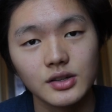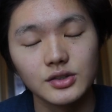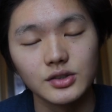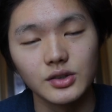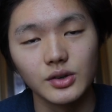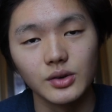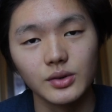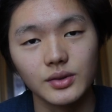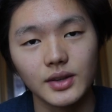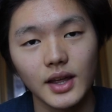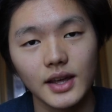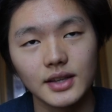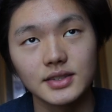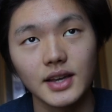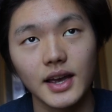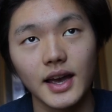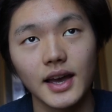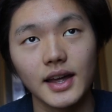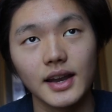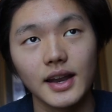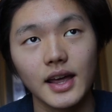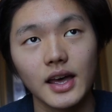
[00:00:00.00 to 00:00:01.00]
So that's
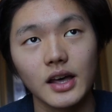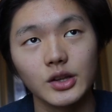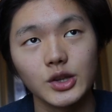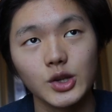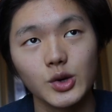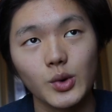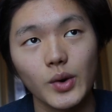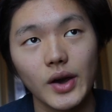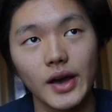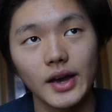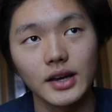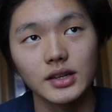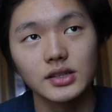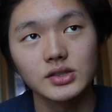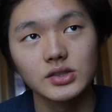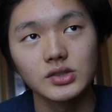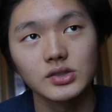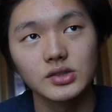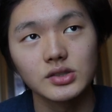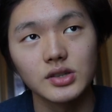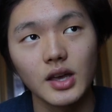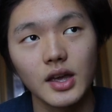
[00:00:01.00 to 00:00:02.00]
at
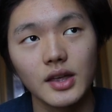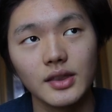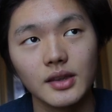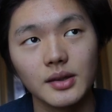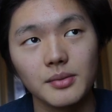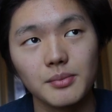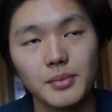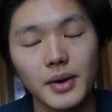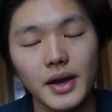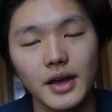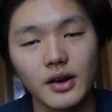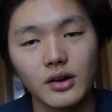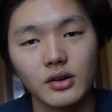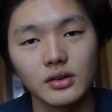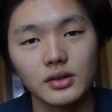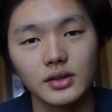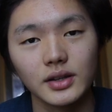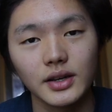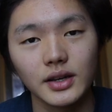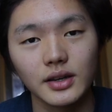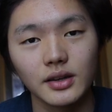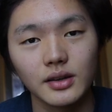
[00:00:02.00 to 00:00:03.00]
LUX and then
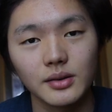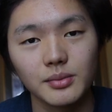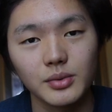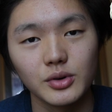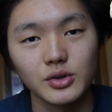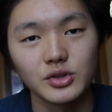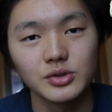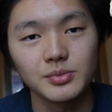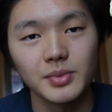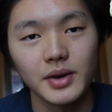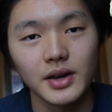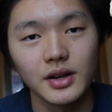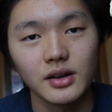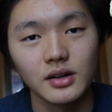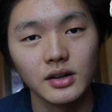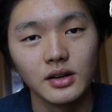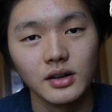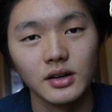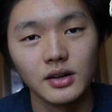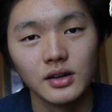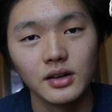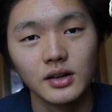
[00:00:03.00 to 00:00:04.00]
Banner, like Bruce Banner.